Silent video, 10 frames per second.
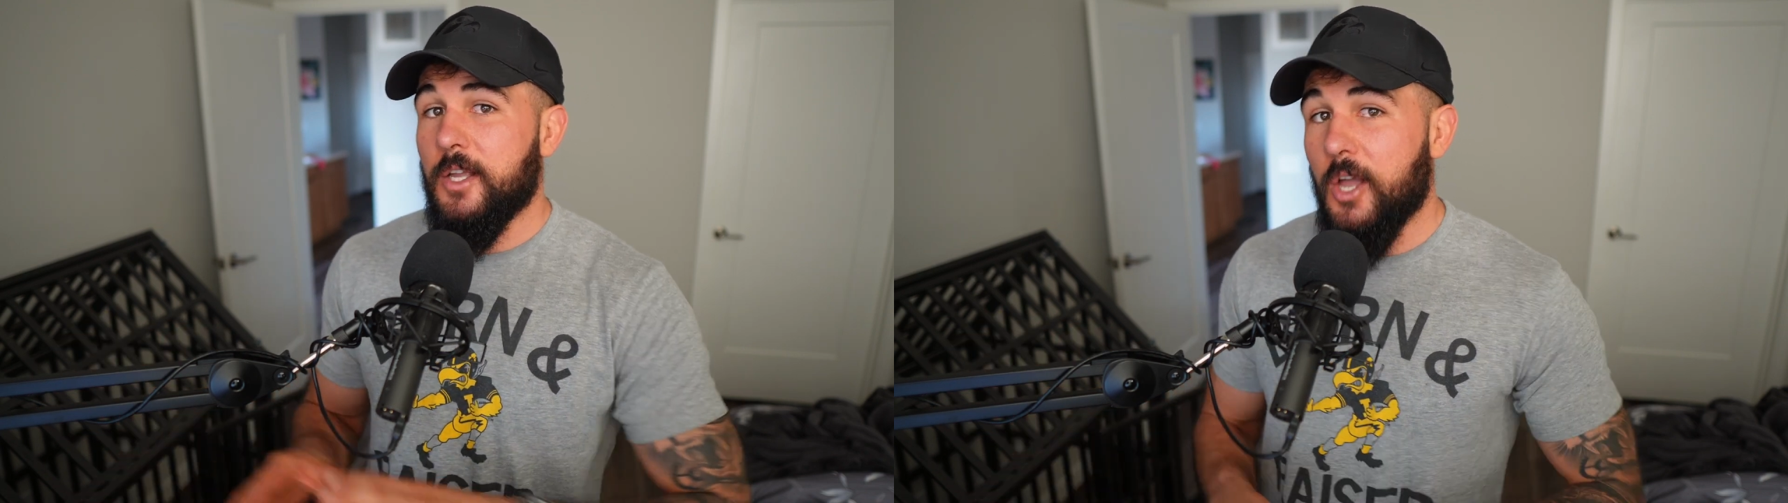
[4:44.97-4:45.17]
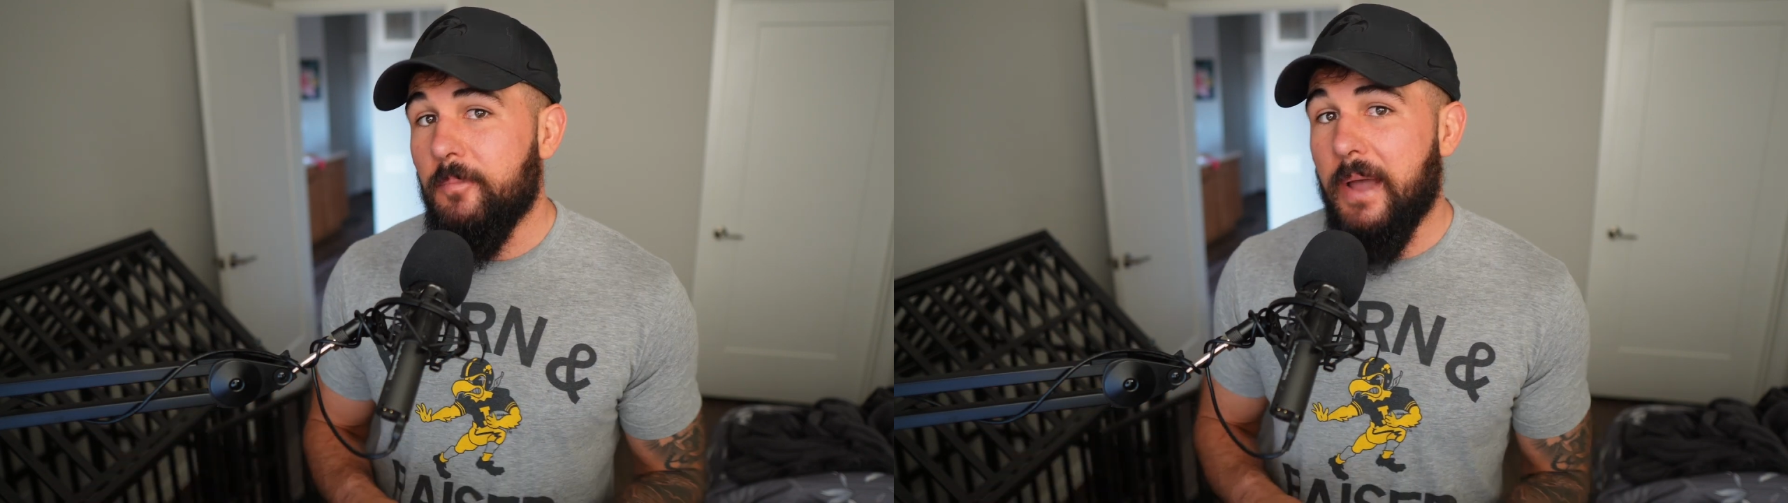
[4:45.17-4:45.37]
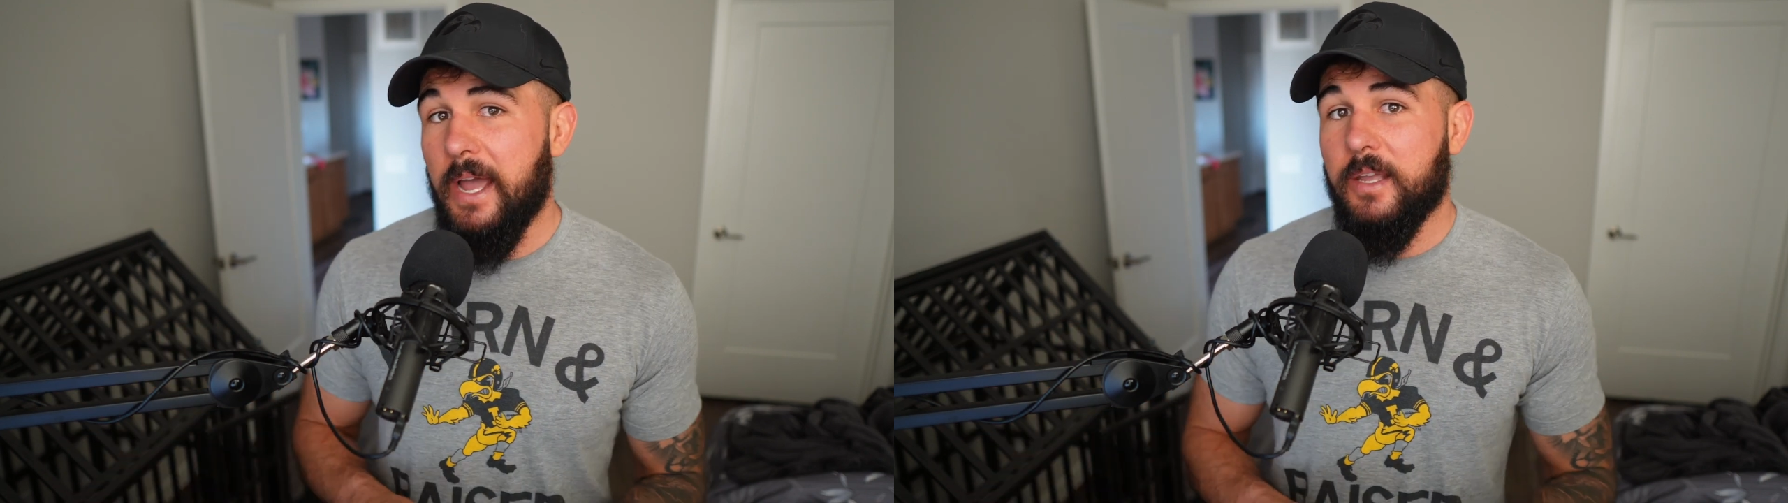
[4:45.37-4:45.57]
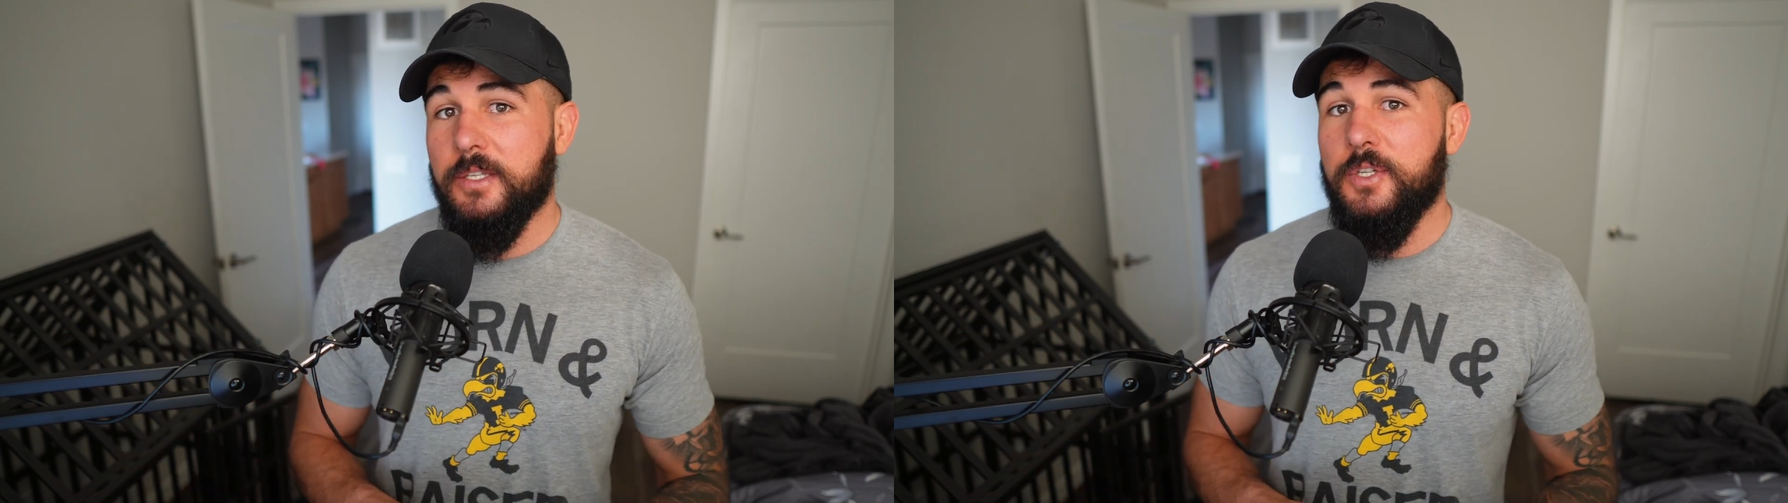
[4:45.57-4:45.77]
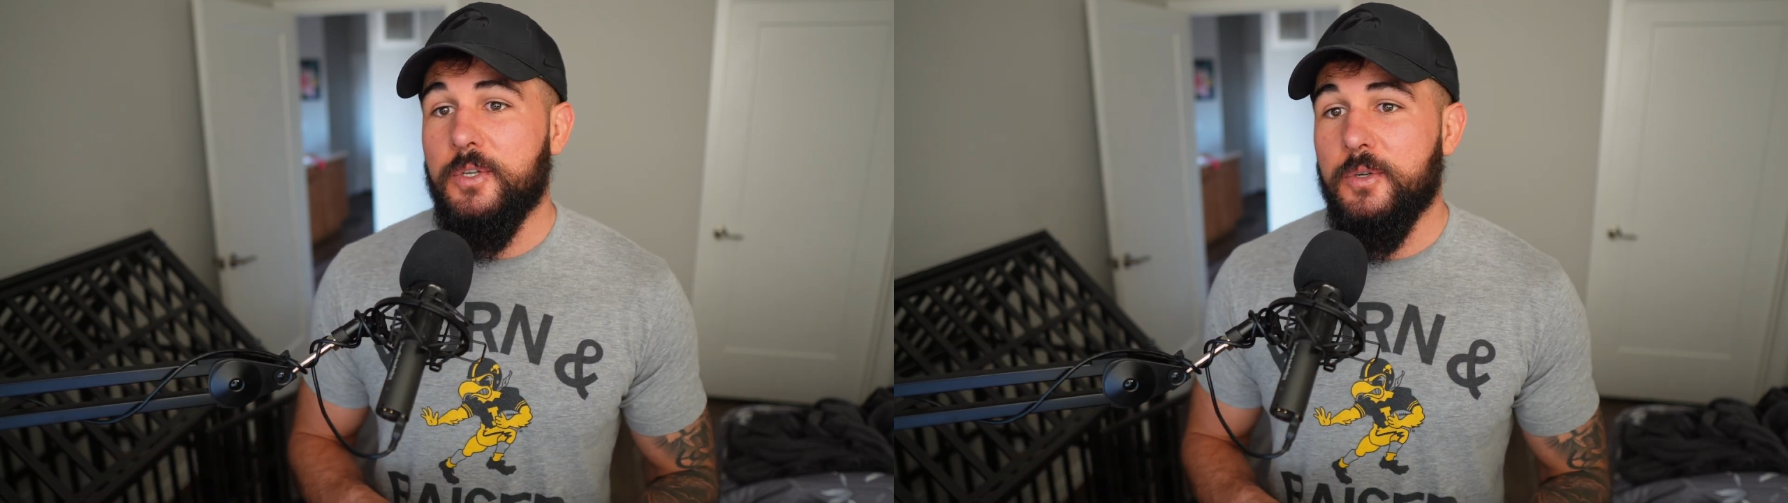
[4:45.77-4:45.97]
come
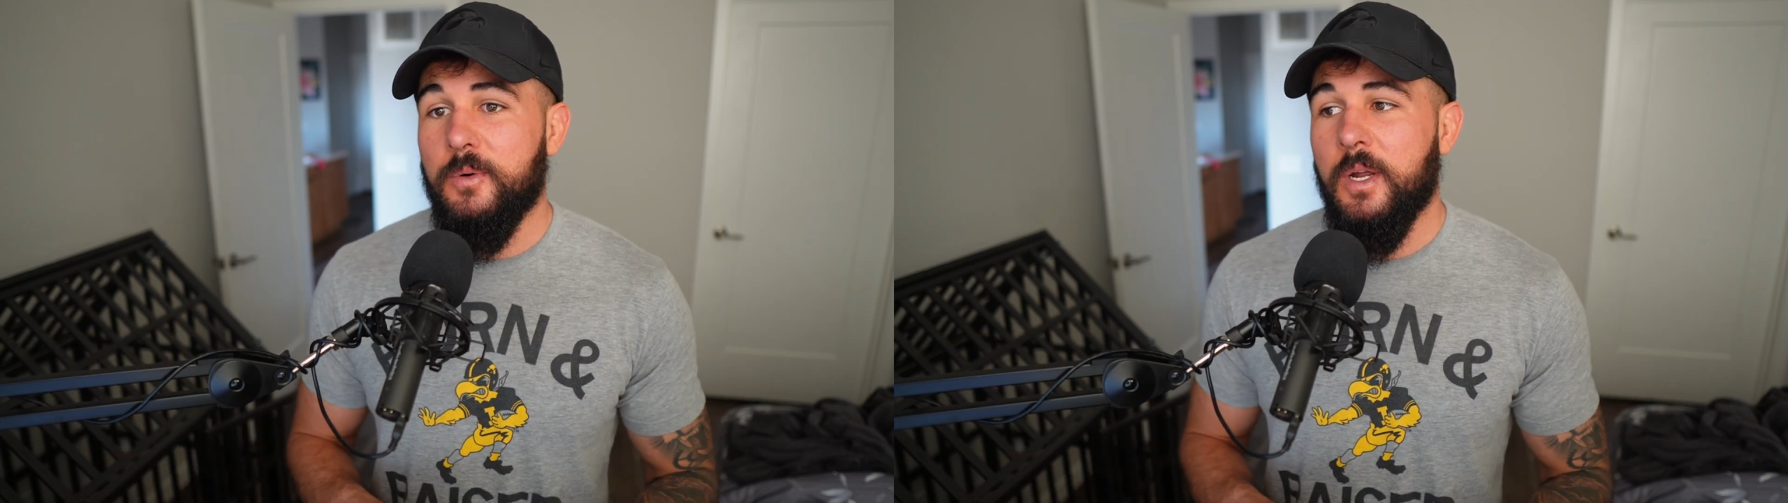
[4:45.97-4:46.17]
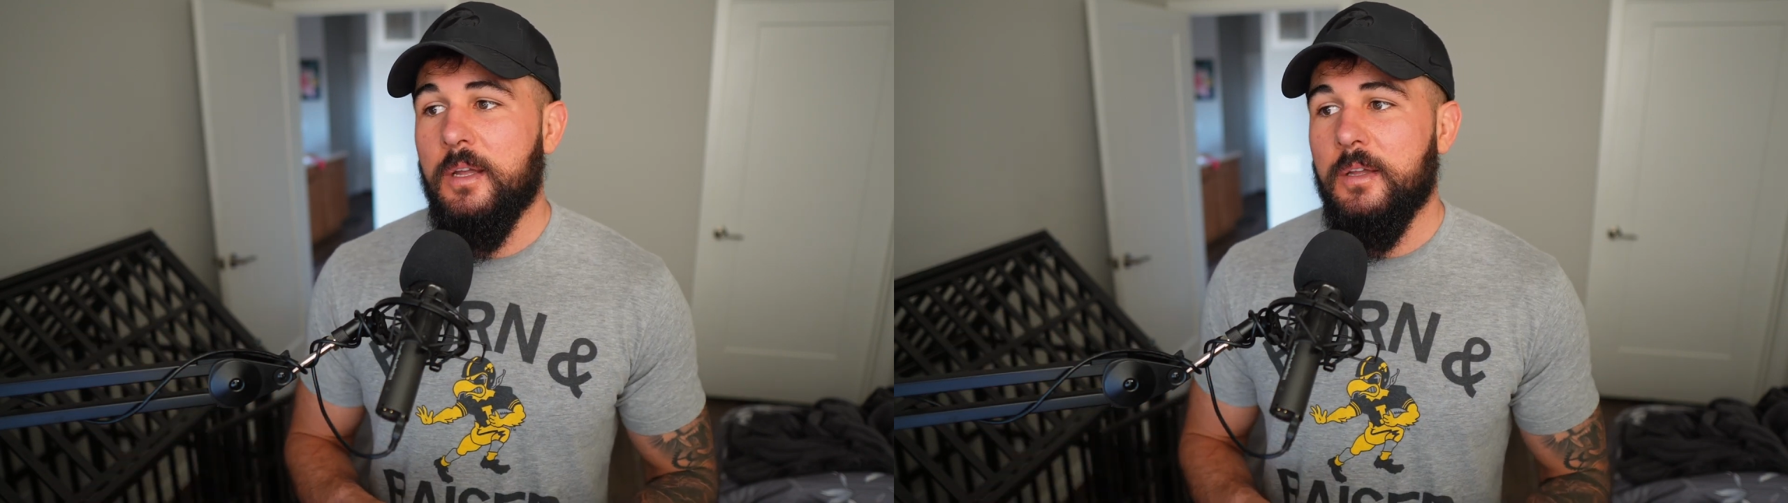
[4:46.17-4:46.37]
back to